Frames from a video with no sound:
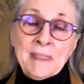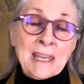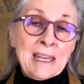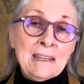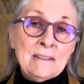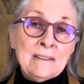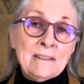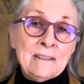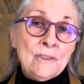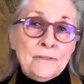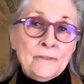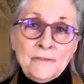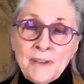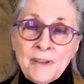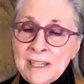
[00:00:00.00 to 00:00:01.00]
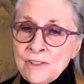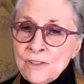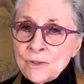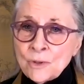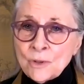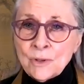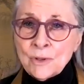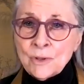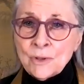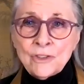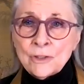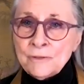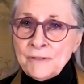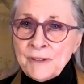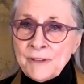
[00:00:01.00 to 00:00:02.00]
that you've faced or
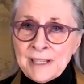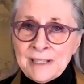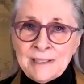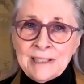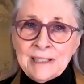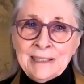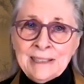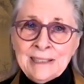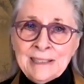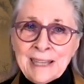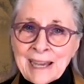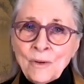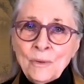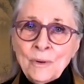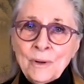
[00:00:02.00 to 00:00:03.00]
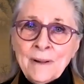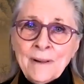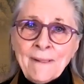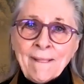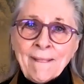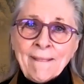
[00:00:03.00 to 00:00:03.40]
that you're facing now,